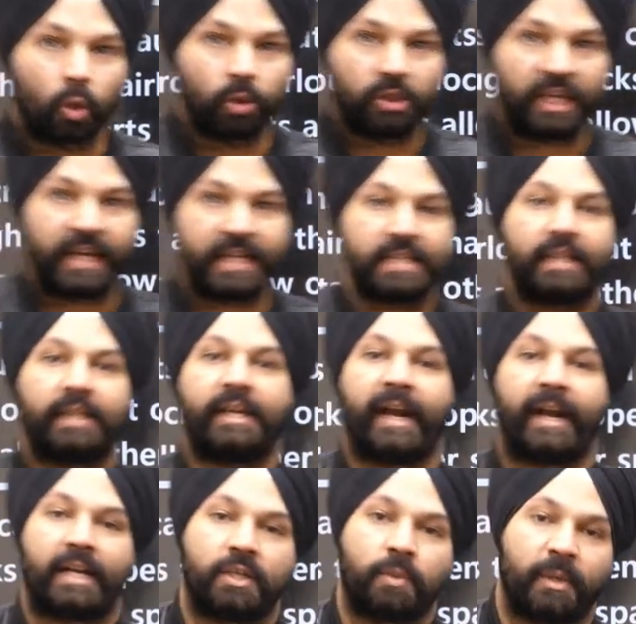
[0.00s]
through these
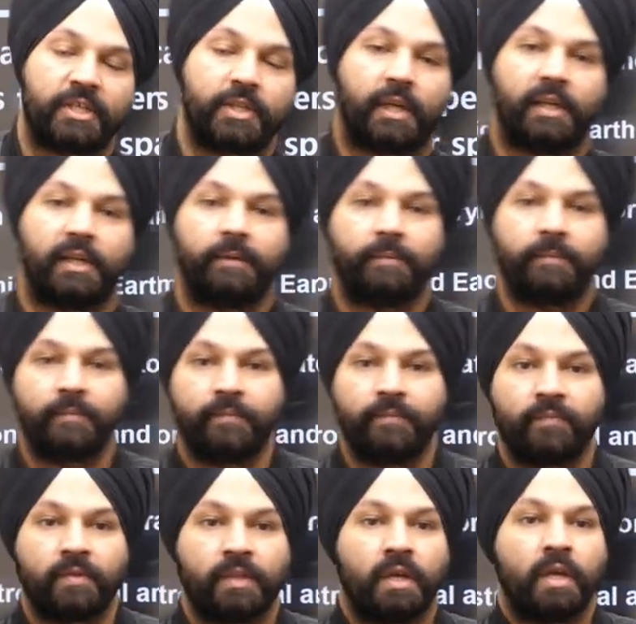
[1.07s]
gates basically.
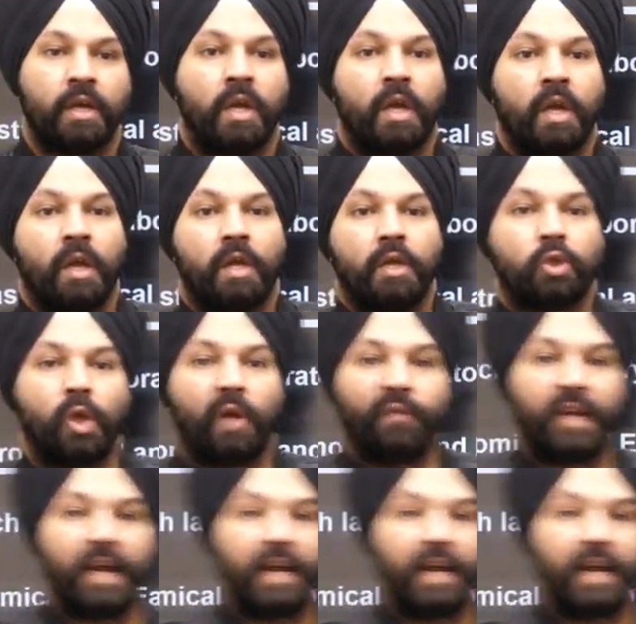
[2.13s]
So,